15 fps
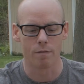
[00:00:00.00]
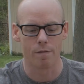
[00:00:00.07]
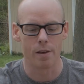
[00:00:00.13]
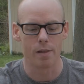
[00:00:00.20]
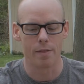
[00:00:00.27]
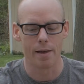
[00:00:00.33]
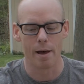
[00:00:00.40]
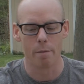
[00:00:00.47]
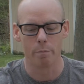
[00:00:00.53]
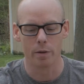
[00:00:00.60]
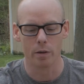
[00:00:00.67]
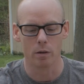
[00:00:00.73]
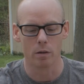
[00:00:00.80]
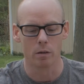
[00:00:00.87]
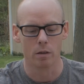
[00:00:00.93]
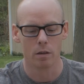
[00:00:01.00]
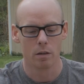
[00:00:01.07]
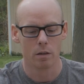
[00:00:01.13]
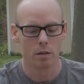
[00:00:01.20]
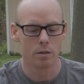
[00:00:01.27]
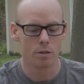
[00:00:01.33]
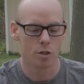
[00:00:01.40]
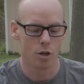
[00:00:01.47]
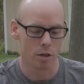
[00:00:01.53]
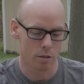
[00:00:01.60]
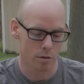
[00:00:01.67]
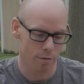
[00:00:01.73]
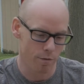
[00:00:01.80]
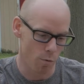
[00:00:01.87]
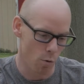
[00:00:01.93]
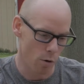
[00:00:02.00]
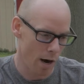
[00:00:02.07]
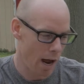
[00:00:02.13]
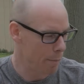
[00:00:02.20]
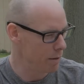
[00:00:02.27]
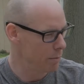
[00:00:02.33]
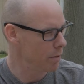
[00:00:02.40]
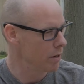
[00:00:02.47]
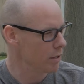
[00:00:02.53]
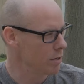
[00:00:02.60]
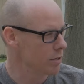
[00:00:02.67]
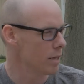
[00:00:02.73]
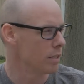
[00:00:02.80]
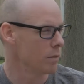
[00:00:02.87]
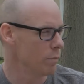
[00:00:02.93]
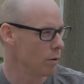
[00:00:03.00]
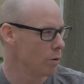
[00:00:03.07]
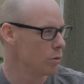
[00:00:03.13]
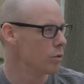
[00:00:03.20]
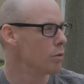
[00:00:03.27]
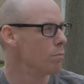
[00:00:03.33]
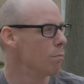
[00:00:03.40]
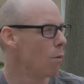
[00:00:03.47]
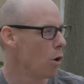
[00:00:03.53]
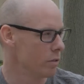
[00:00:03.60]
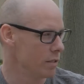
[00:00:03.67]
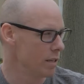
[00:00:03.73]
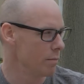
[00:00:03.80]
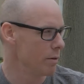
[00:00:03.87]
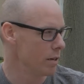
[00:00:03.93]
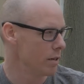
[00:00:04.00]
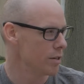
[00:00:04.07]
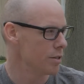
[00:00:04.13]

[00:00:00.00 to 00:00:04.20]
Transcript: fit that bill just for hoppy beers as opposed to malty beers.